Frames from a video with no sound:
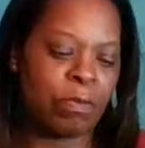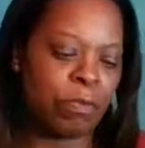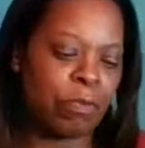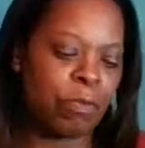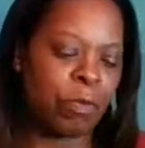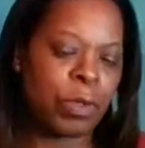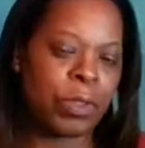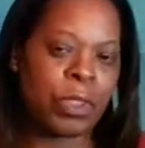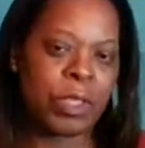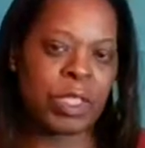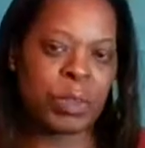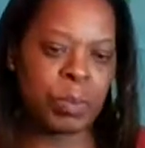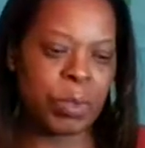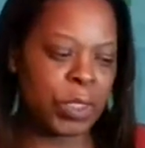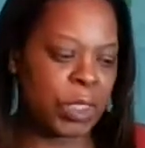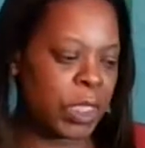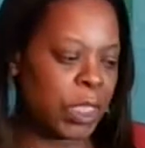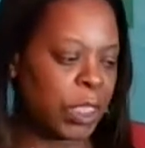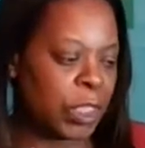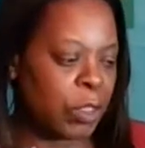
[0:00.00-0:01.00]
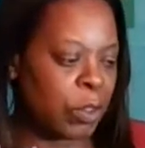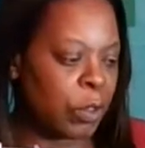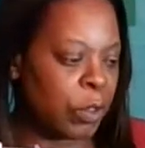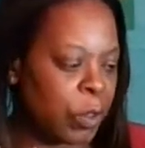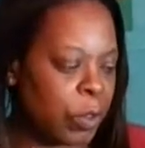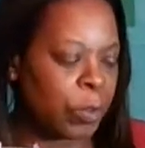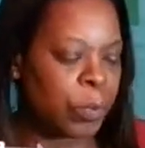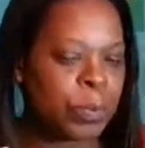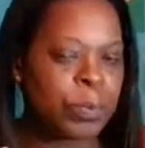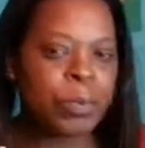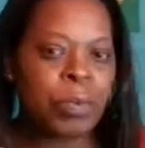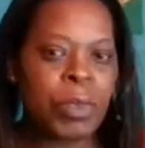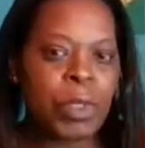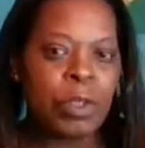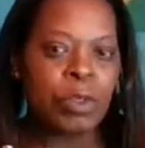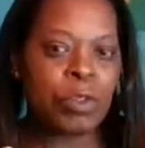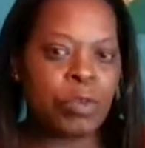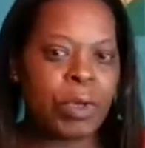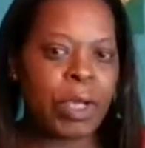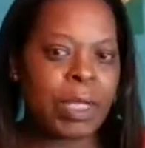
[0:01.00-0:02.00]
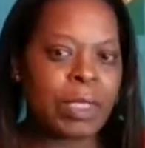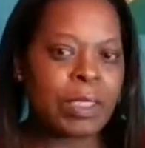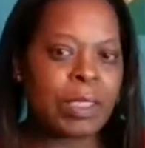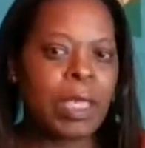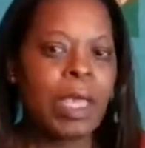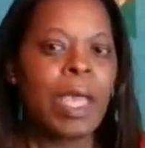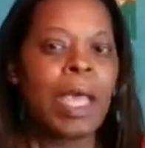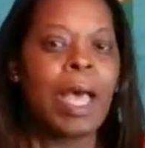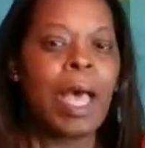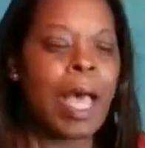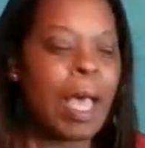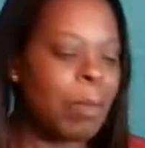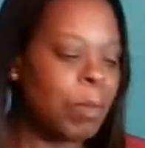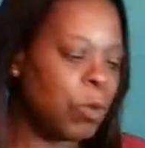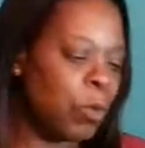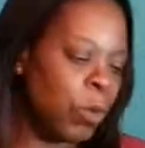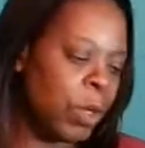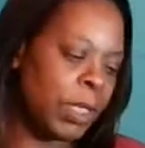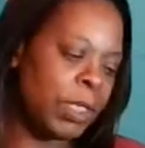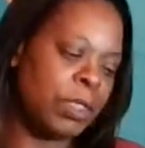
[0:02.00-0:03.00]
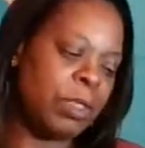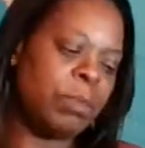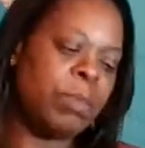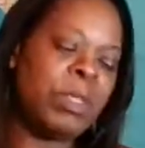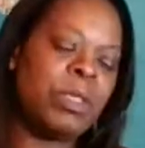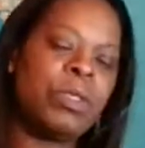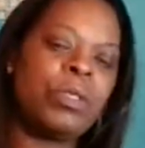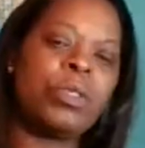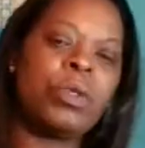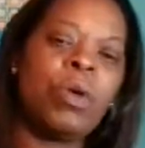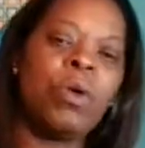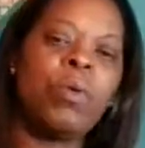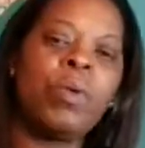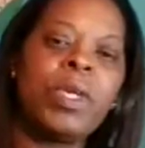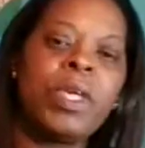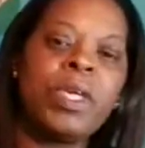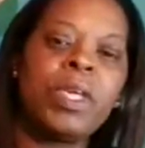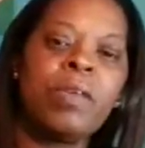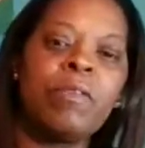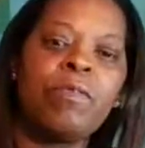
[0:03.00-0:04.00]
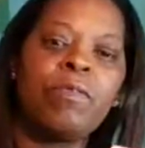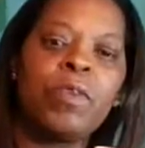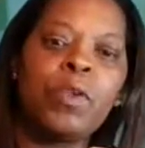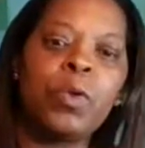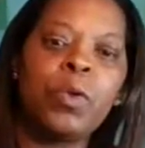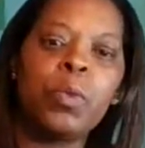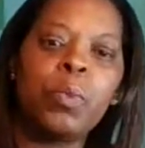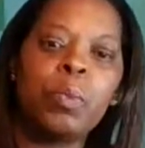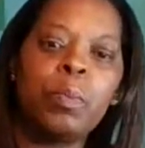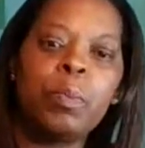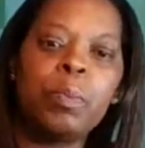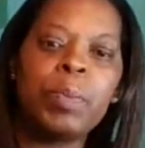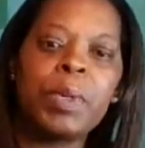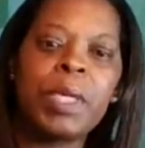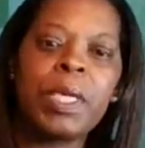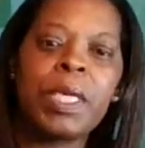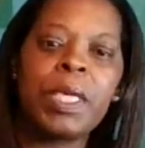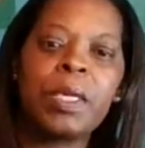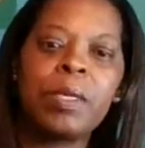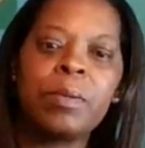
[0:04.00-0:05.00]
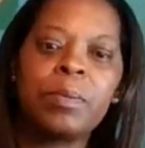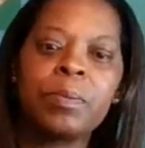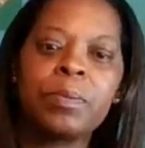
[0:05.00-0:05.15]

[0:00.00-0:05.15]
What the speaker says: for this particular dress. I'm going to be sewing view B,